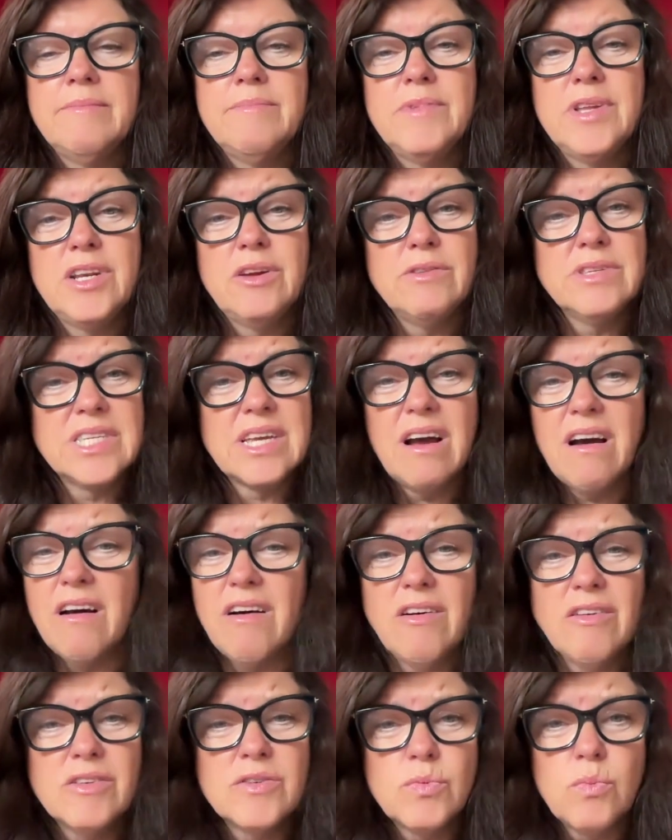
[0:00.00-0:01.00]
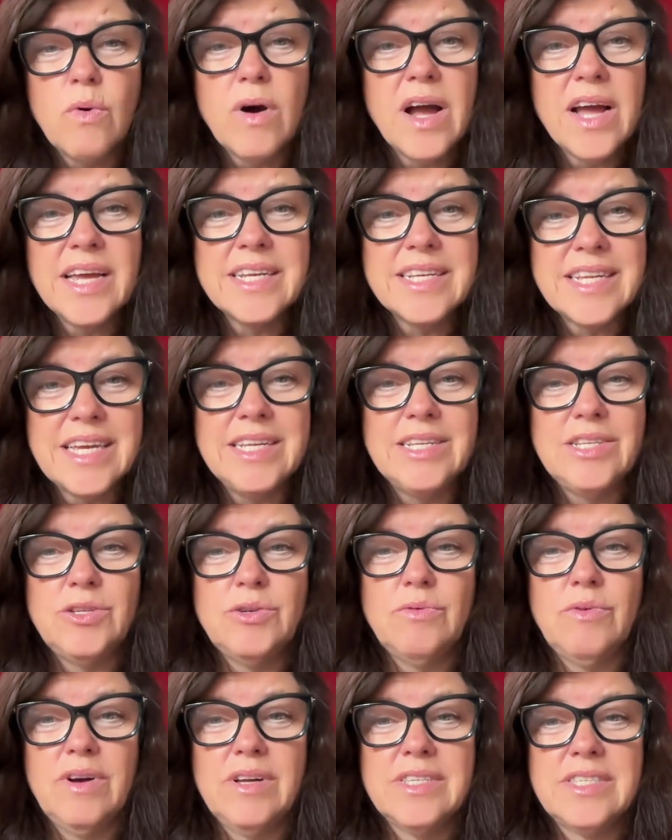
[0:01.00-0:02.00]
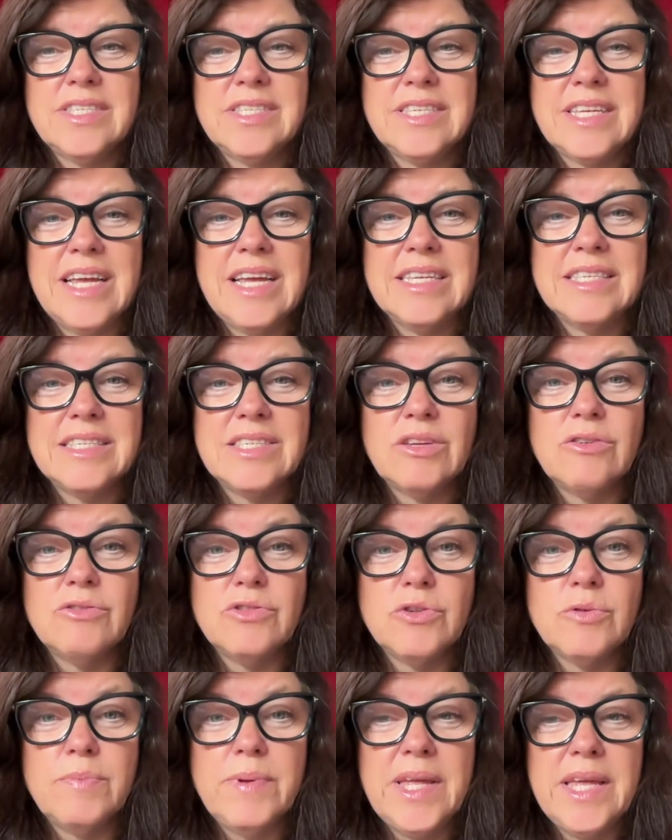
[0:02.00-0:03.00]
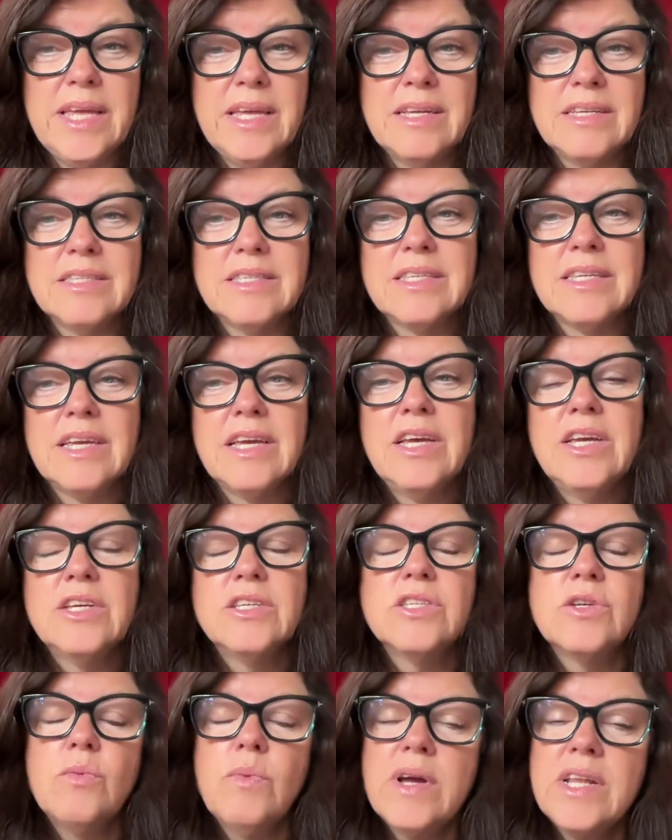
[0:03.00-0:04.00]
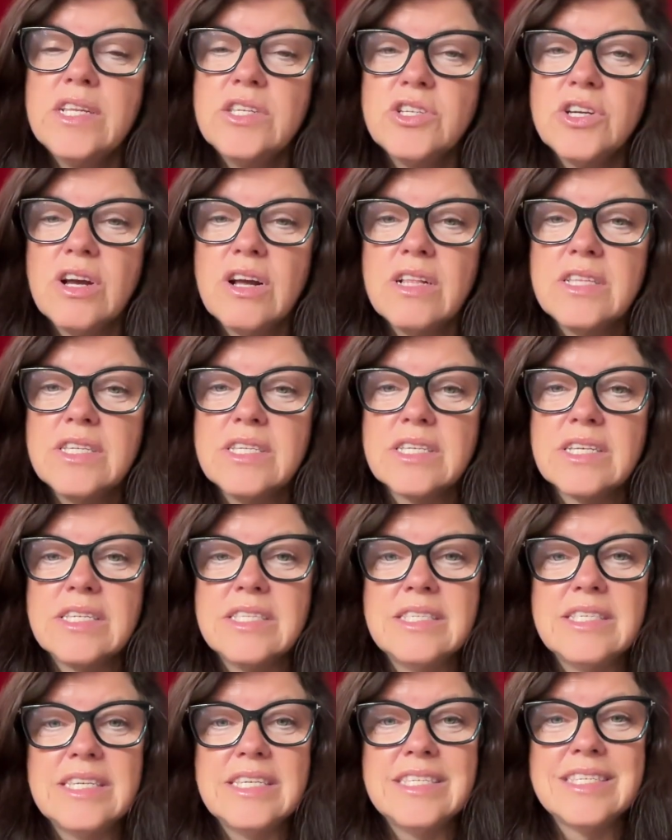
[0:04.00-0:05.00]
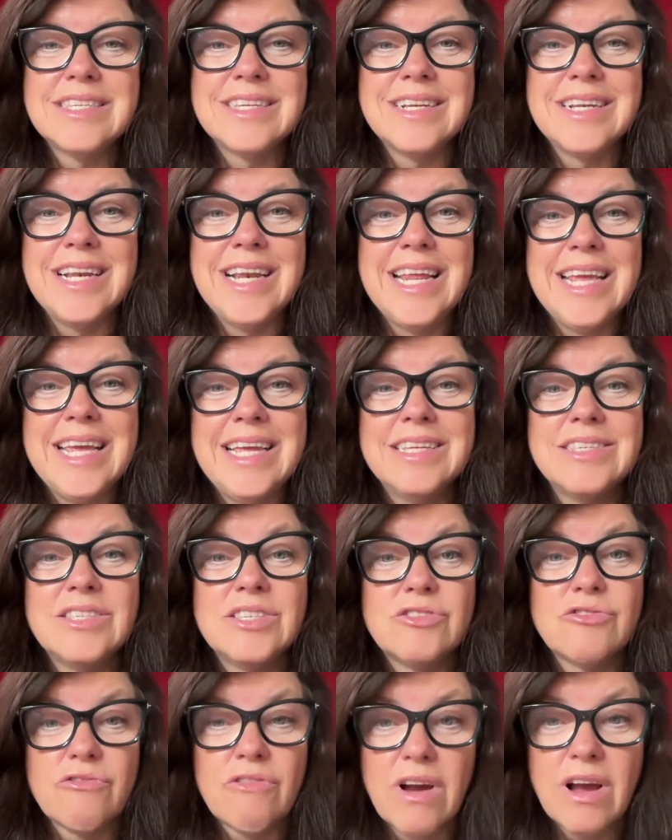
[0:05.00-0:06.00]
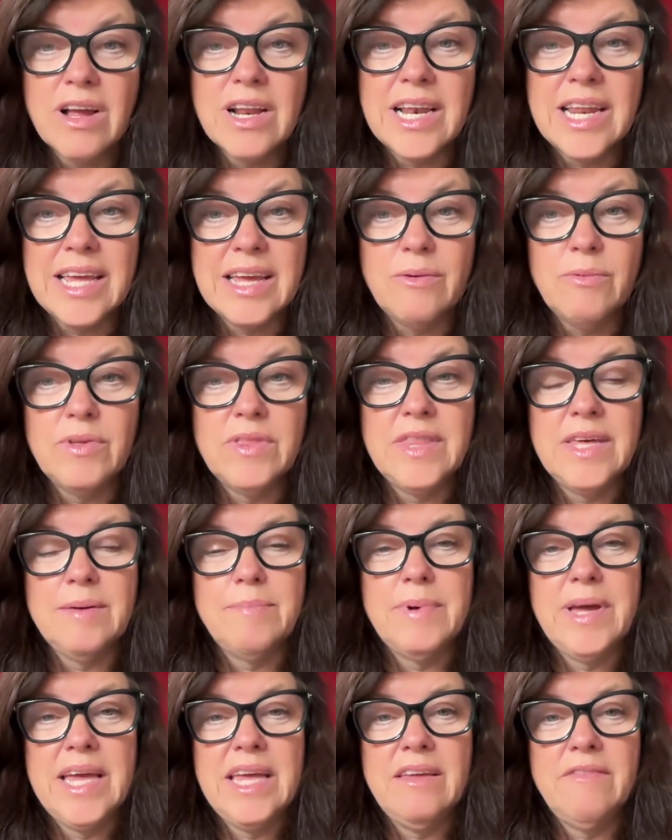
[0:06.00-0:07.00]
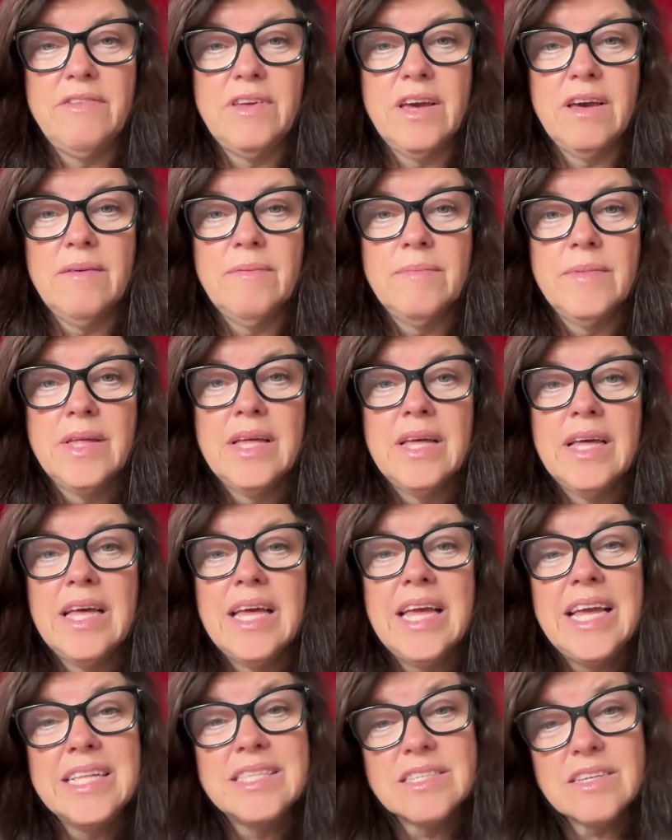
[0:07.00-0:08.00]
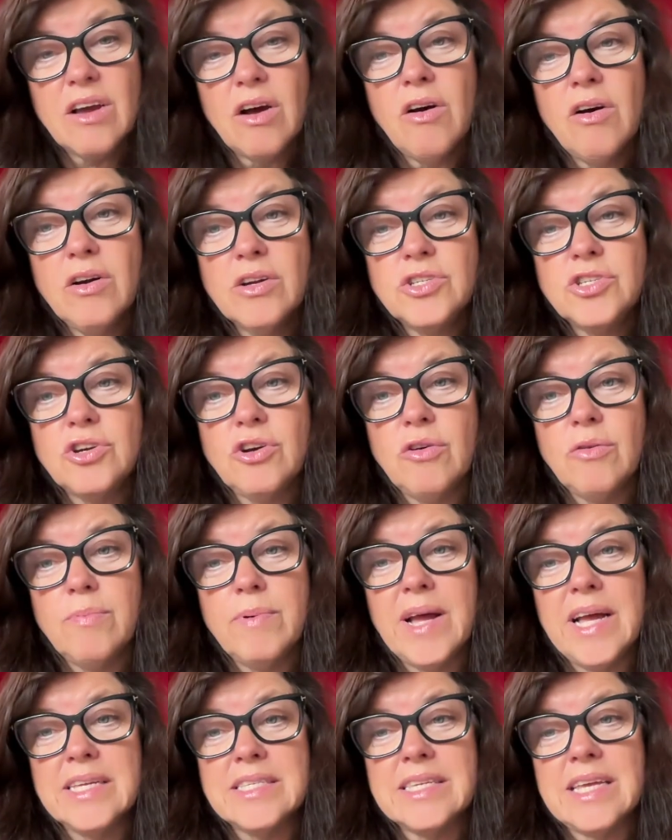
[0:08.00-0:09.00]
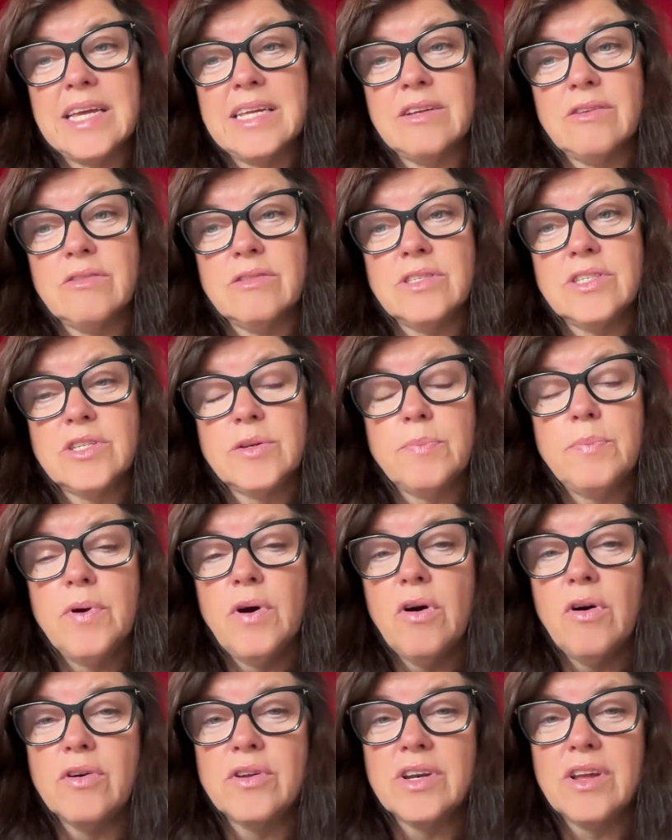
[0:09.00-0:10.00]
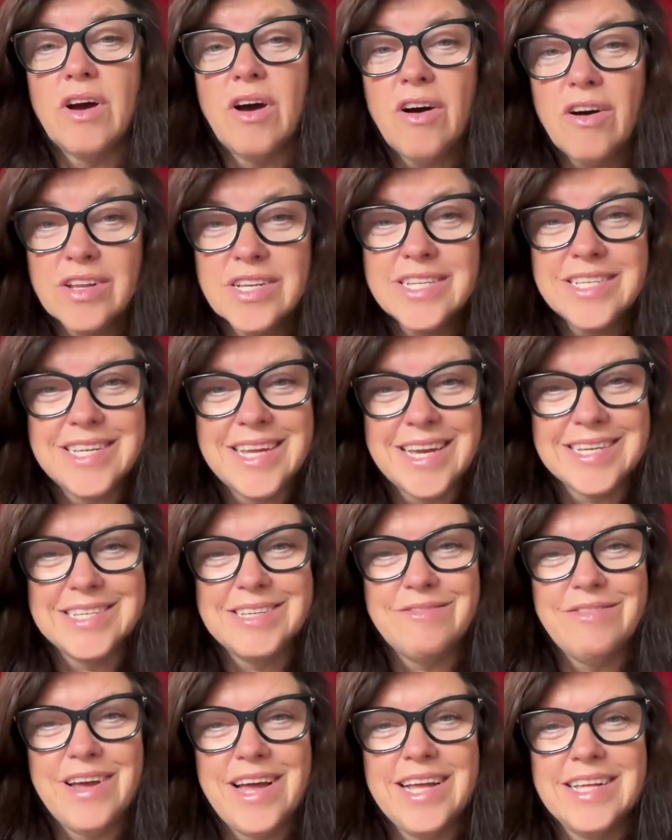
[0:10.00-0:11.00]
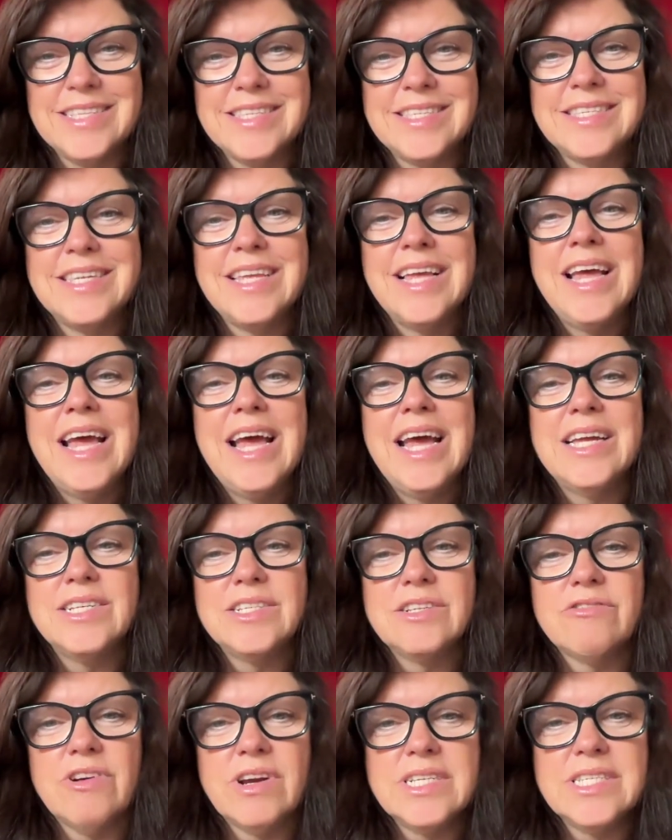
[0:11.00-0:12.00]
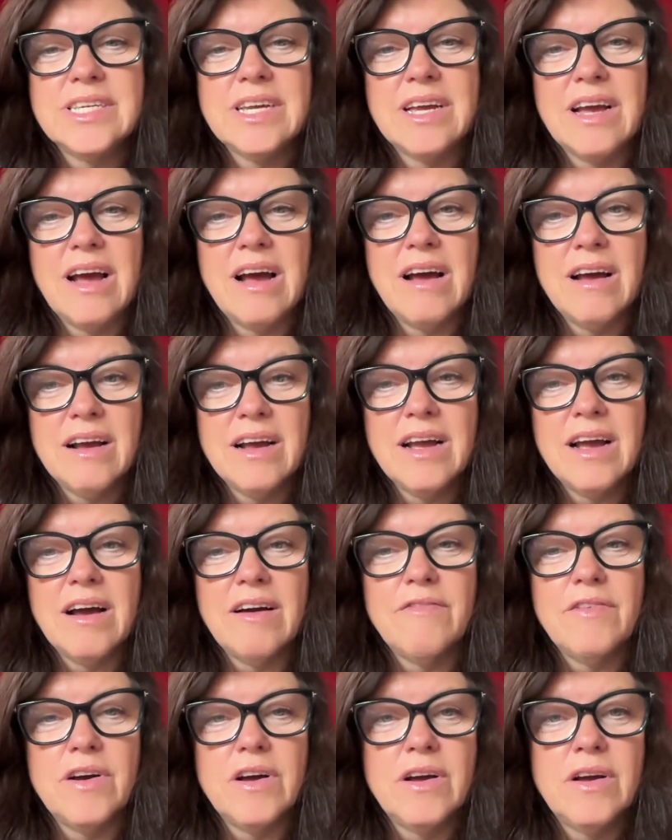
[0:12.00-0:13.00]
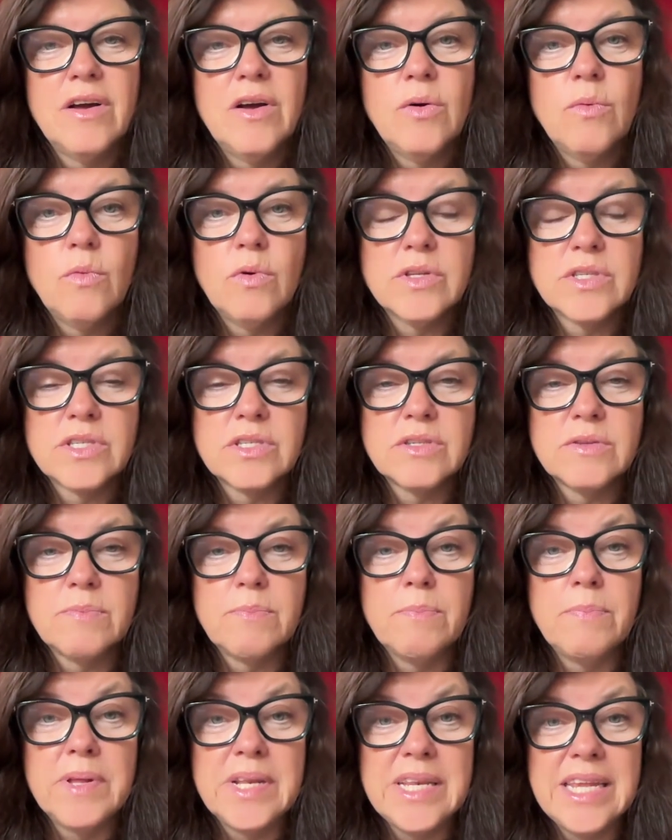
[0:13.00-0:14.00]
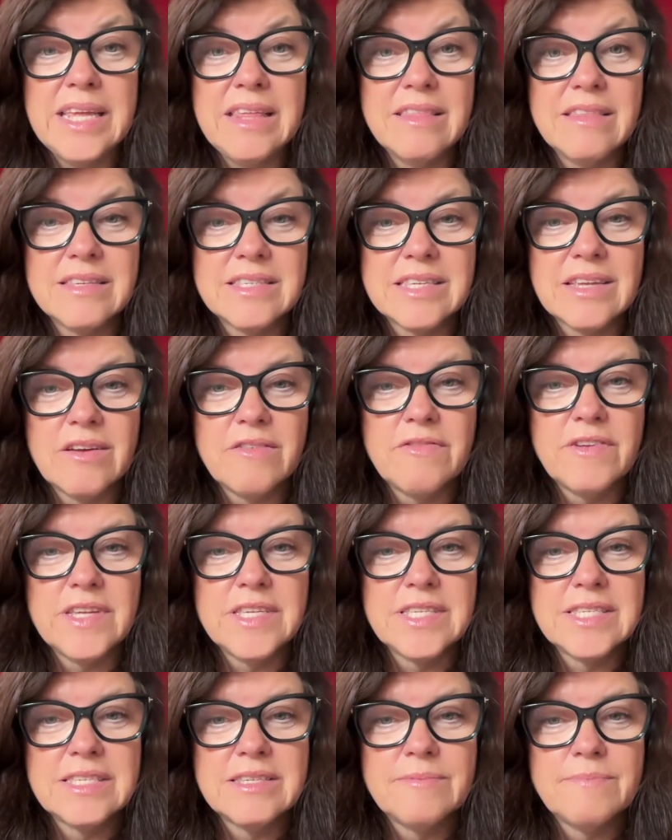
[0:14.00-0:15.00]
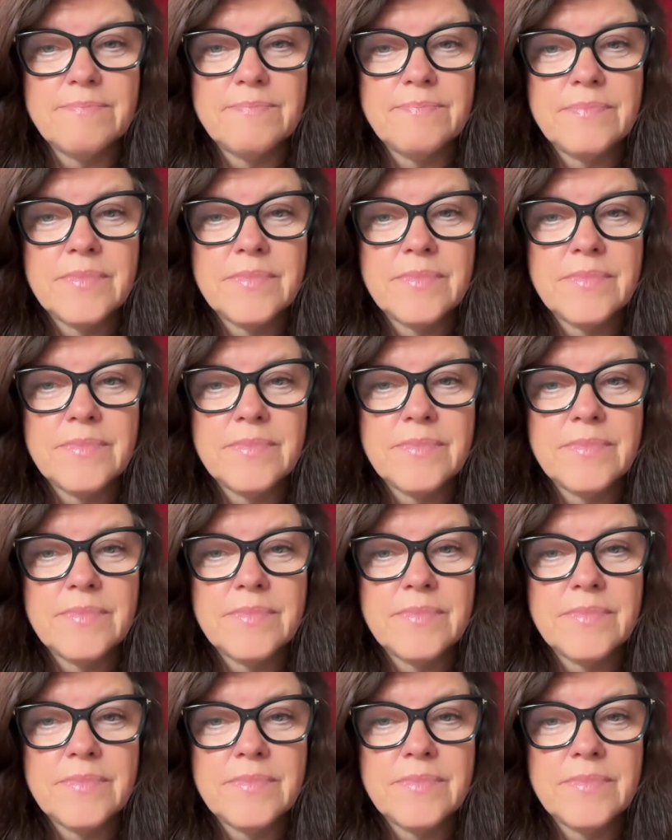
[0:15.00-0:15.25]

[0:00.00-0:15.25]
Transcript: It's hardwired into us as social beings. So when a child is consistently struggling with their behavior, it's our job as adults to put on our detective hats and try to uncover what's beneath the surface.